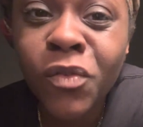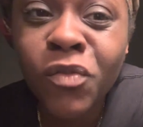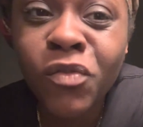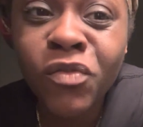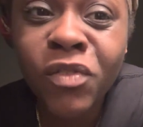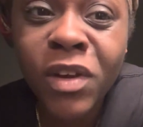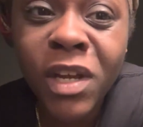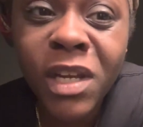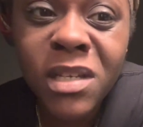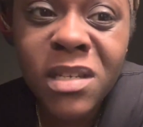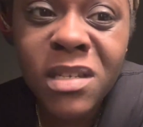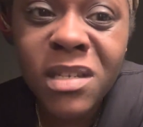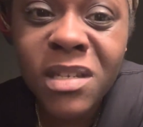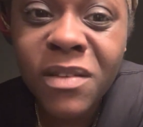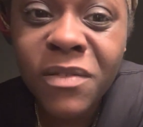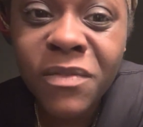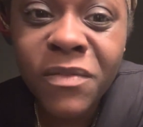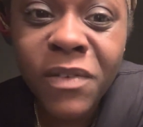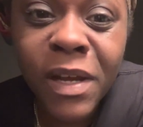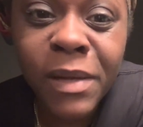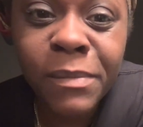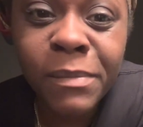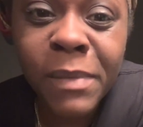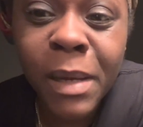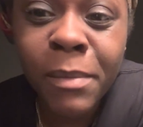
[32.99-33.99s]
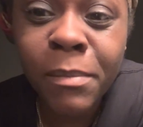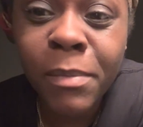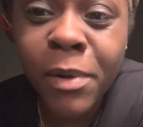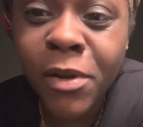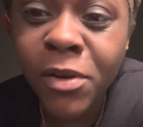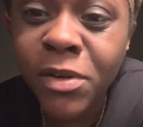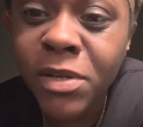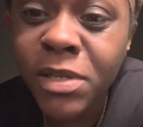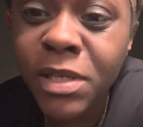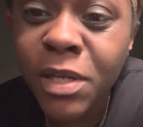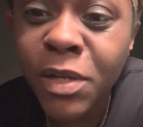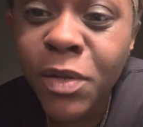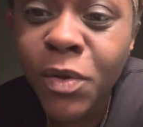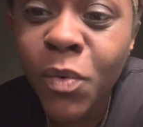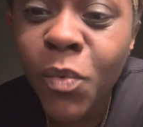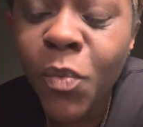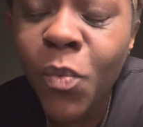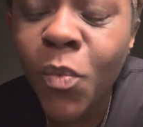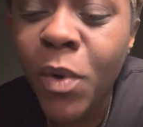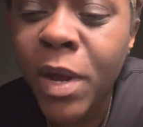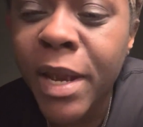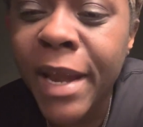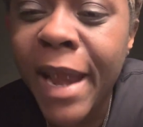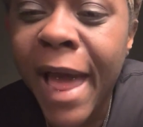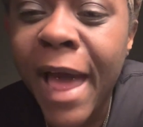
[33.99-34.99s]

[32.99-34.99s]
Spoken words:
race to find my person when